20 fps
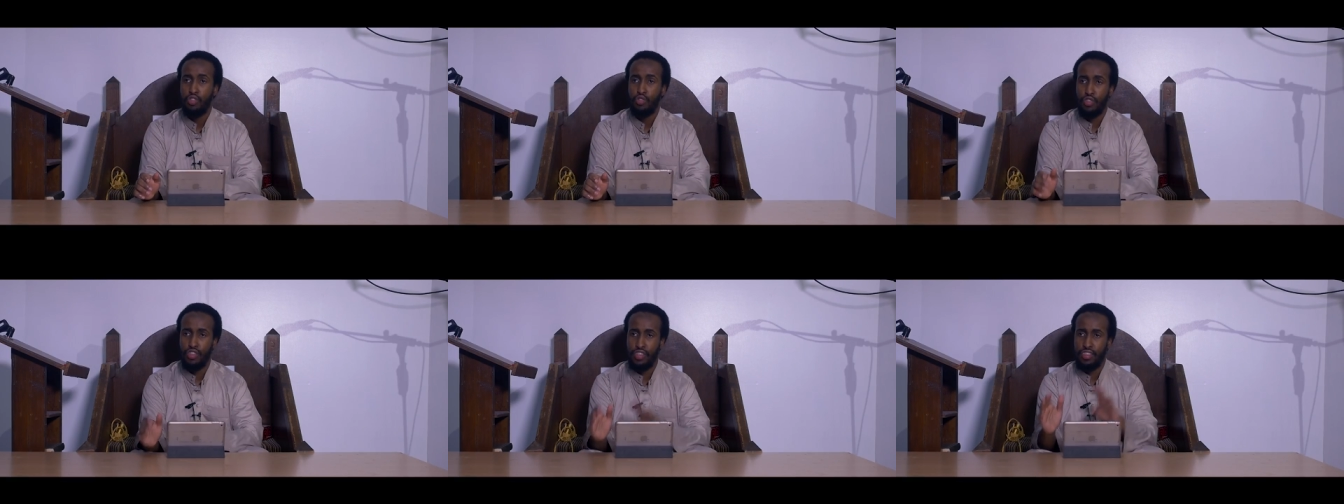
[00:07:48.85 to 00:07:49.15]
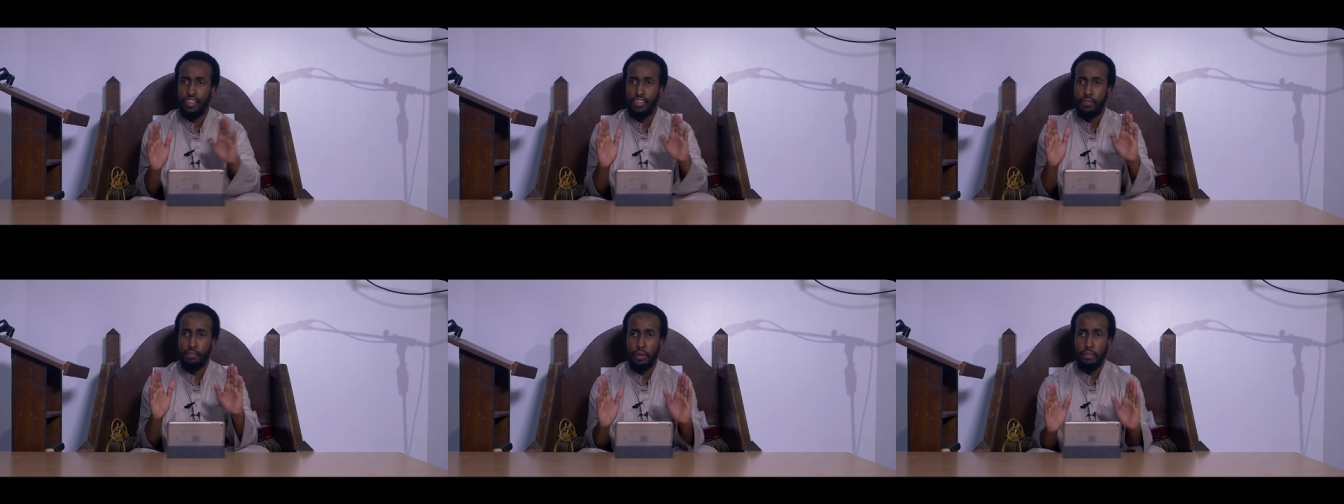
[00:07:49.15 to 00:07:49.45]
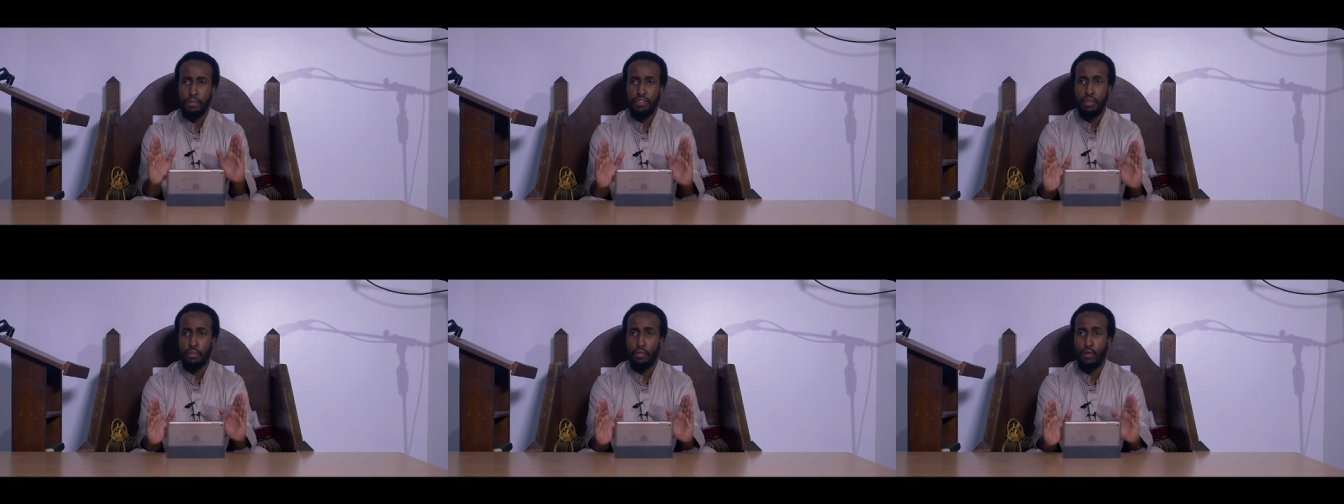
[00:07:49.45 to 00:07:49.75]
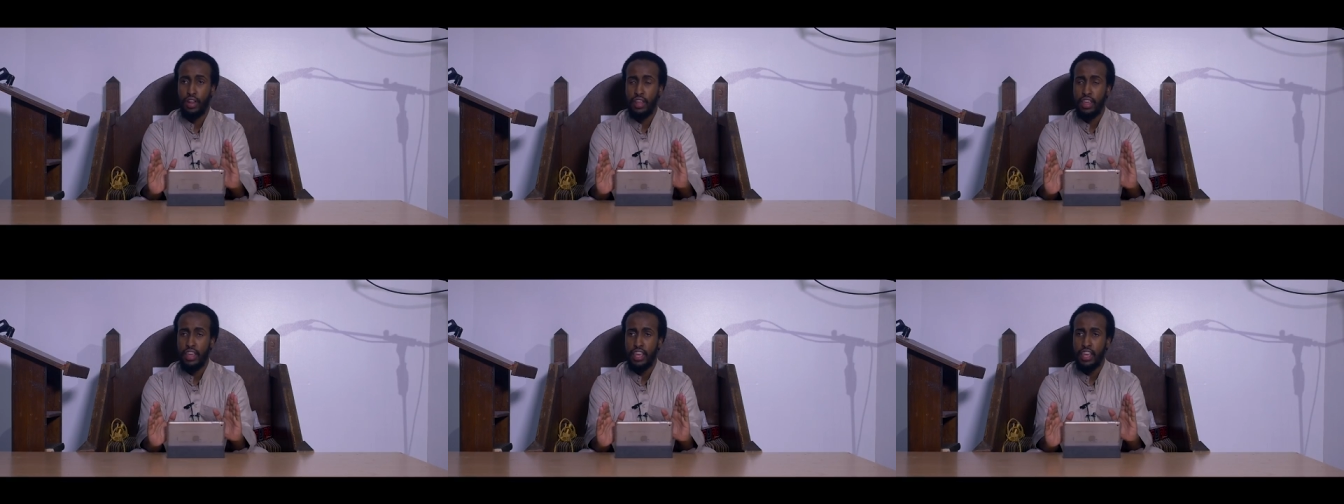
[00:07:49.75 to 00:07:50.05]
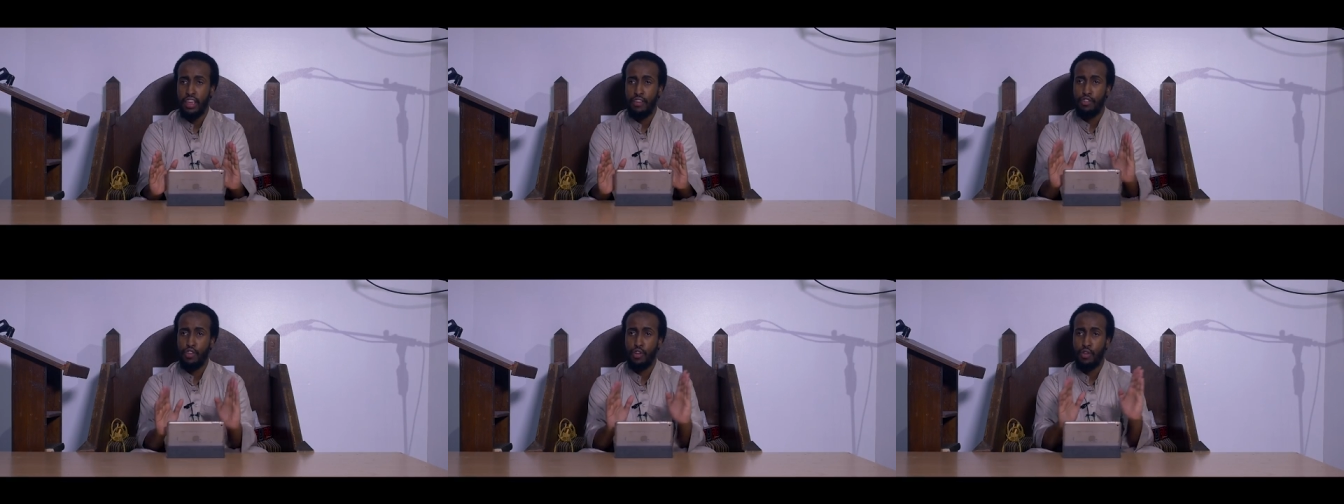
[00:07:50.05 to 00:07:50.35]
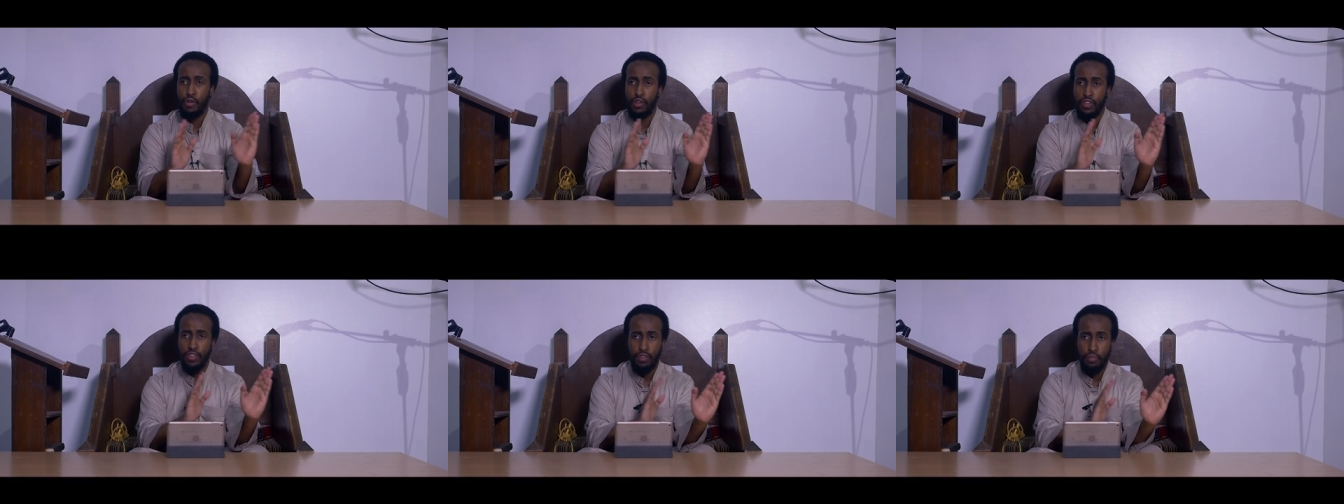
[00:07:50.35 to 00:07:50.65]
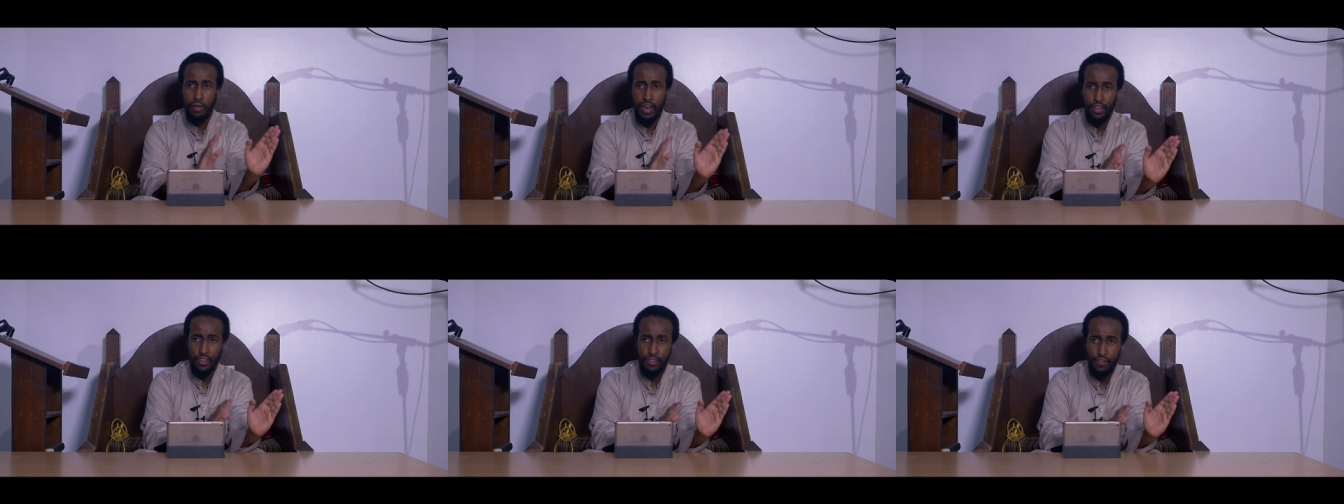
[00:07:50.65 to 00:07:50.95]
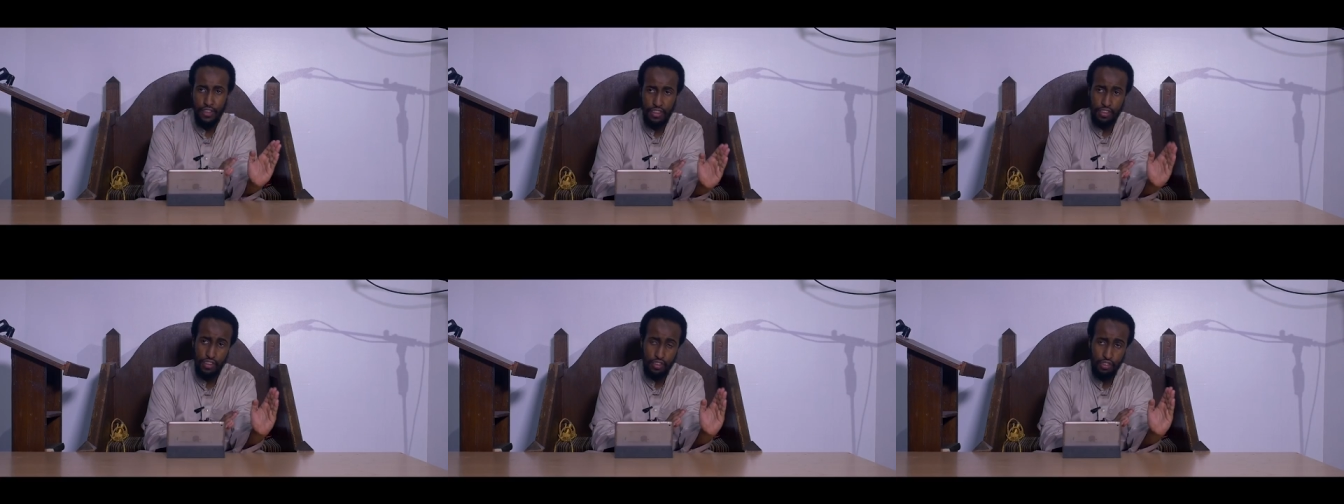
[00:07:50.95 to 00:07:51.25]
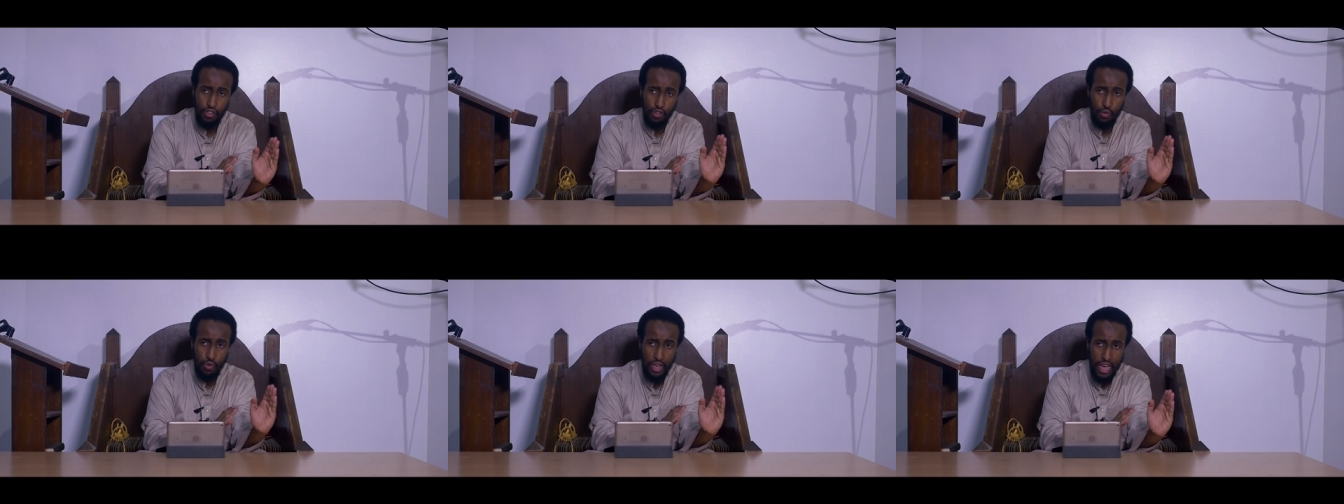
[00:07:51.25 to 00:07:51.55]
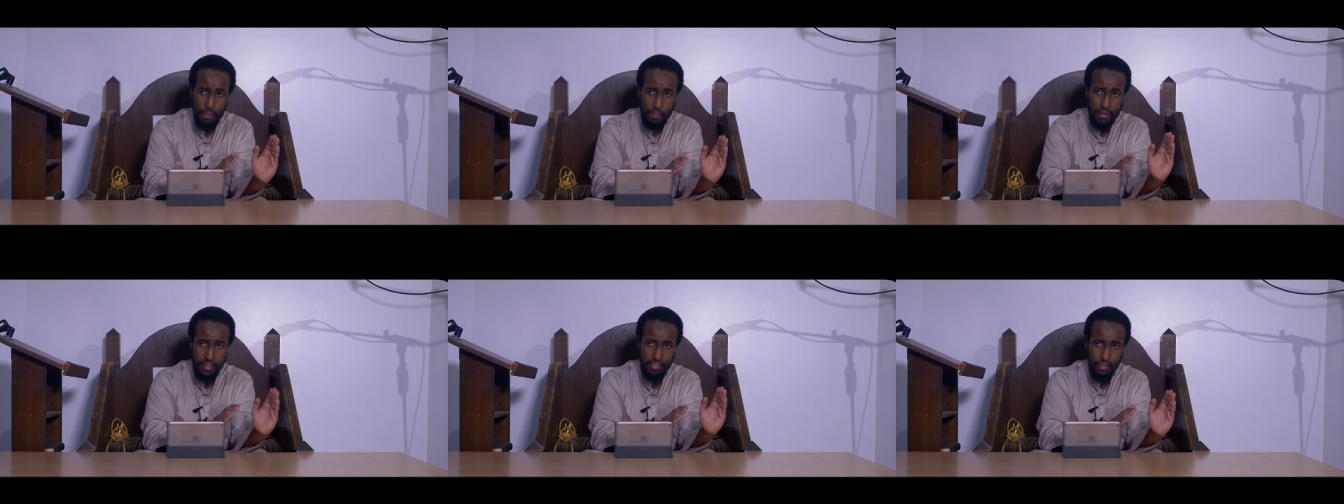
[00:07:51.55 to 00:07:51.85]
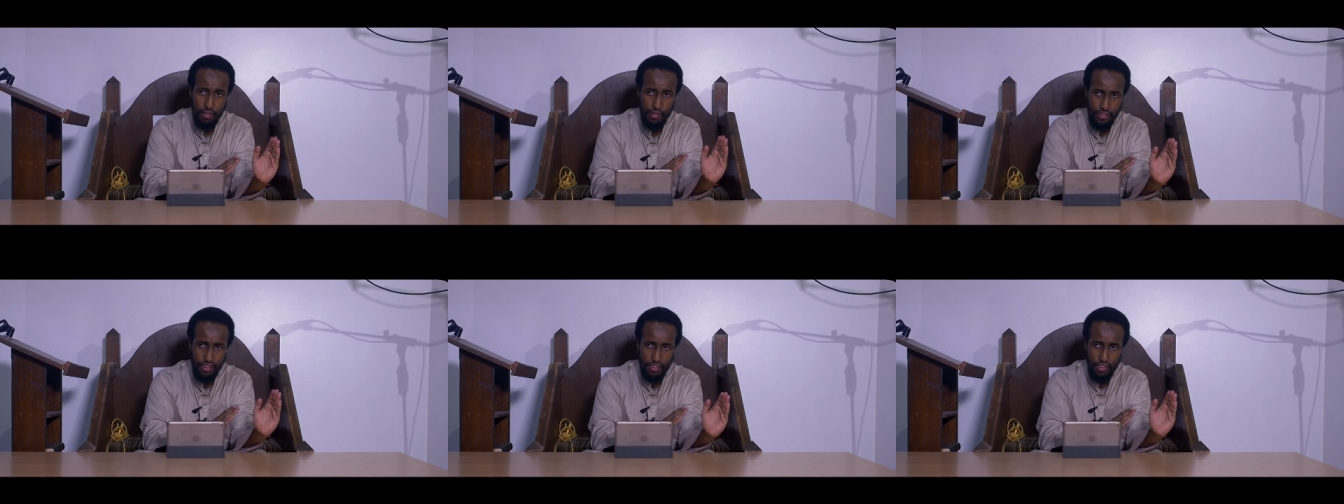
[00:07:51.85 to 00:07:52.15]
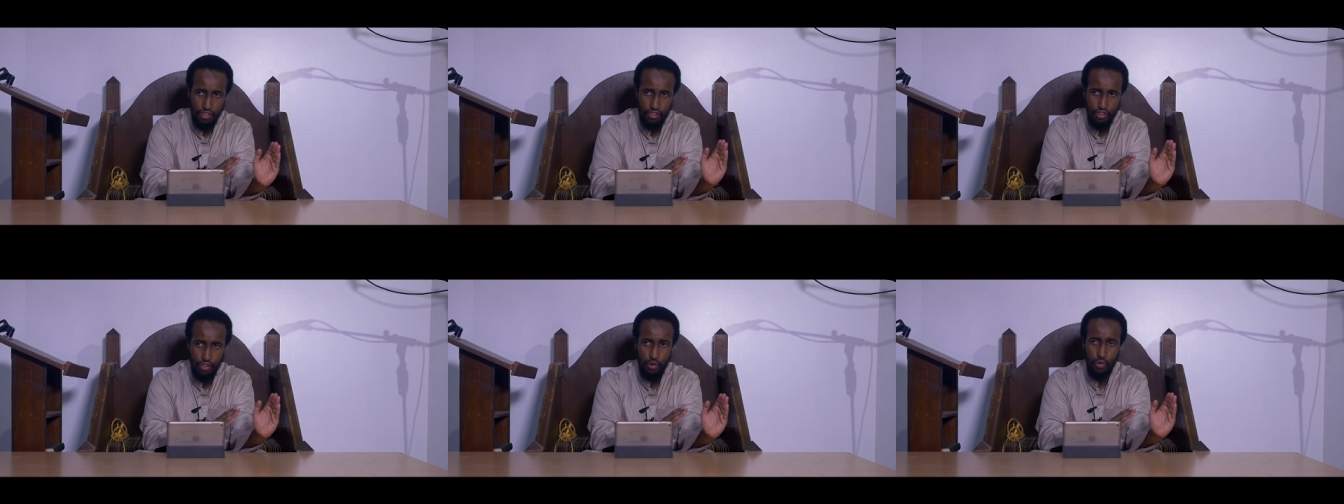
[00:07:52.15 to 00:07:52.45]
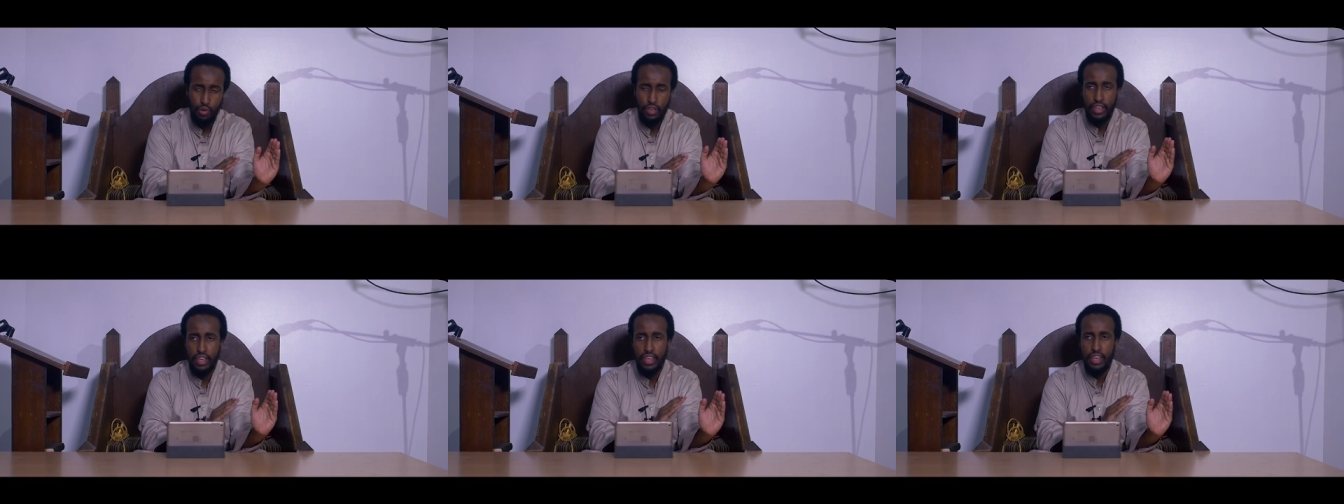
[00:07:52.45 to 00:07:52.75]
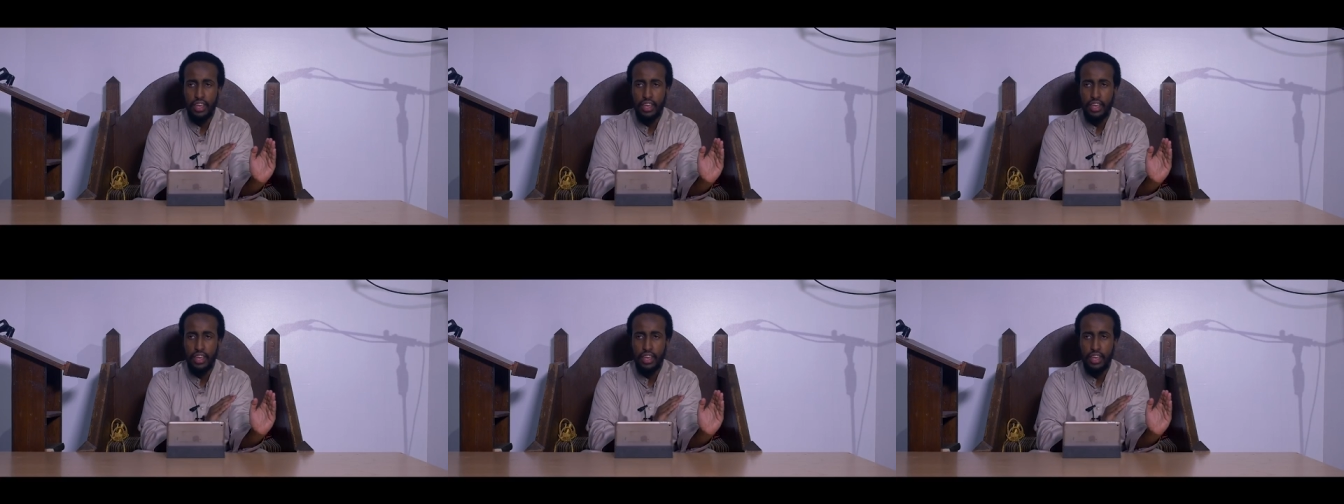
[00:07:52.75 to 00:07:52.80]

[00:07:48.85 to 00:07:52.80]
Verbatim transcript: So this is permissible. If your spouse visits you, happens to visit you,